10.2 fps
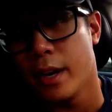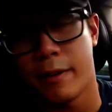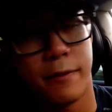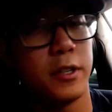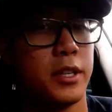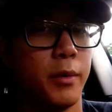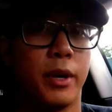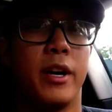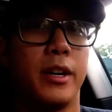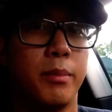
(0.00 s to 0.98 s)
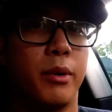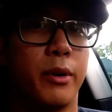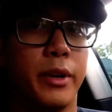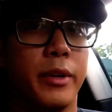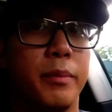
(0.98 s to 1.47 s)
first they were kind of
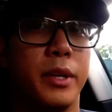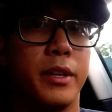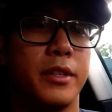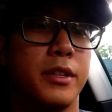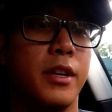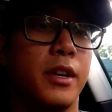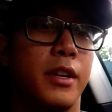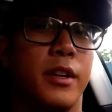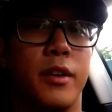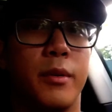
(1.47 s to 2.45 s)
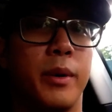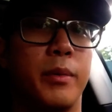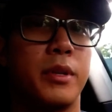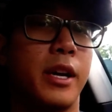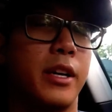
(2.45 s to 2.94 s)
boring because,
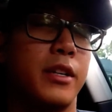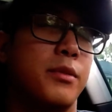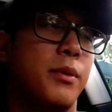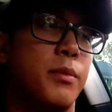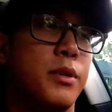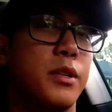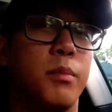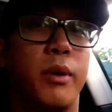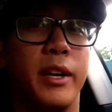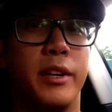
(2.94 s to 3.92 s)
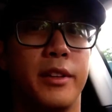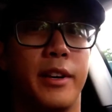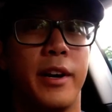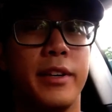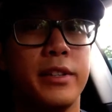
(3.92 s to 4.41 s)
I guess we were still breaking
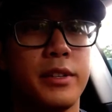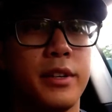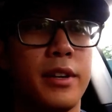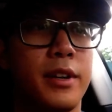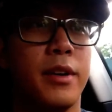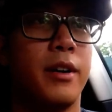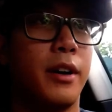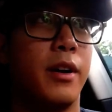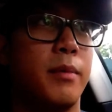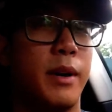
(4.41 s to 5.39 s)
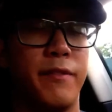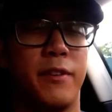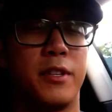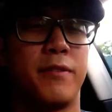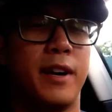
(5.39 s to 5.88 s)
the ice. My
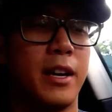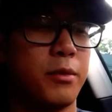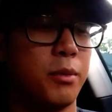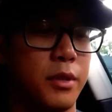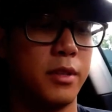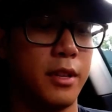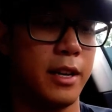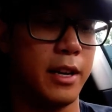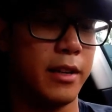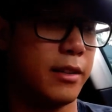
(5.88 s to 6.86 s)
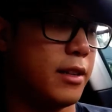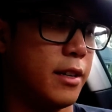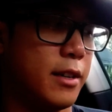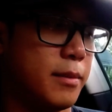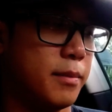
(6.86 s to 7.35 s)
first fact was that
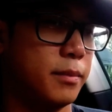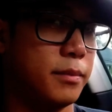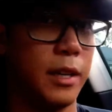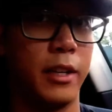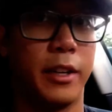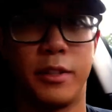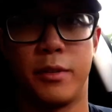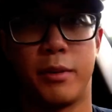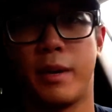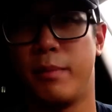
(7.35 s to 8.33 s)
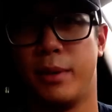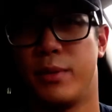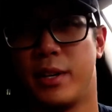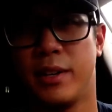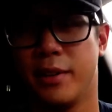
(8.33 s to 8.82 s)
I like to write
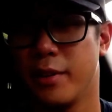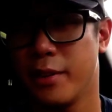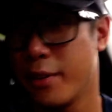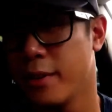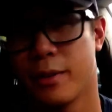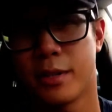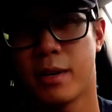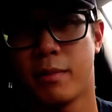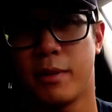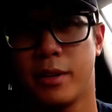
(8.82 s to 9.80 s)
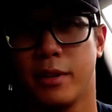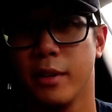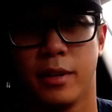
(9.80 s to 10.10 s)
music or something